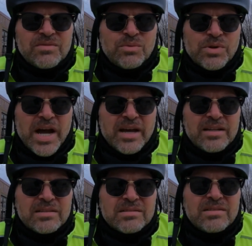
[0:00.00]

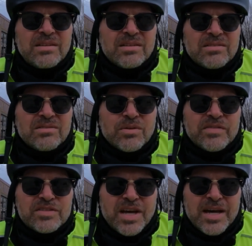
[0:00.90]
ride and don't
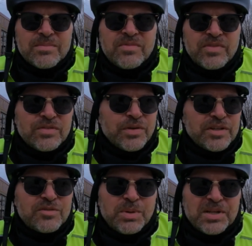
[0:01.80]
have the time, feel free
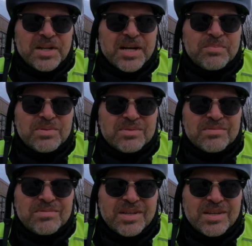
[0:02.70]
to speed it up, and
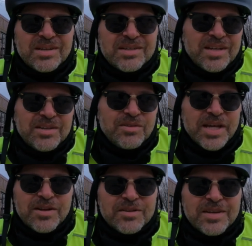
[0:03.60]
I do
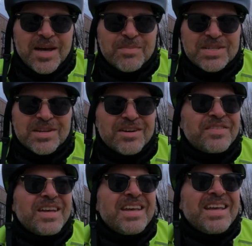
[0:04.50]
that all the time myself.
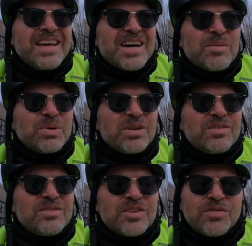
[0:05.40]
But
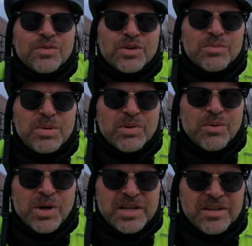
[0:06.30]
just for people that
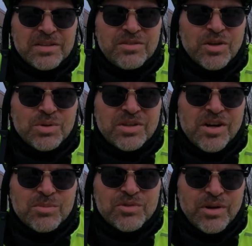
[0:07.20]
want to know what the
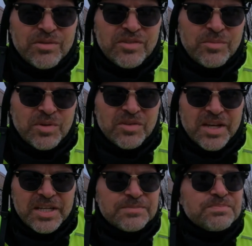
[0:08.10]
Carmel trail system is like,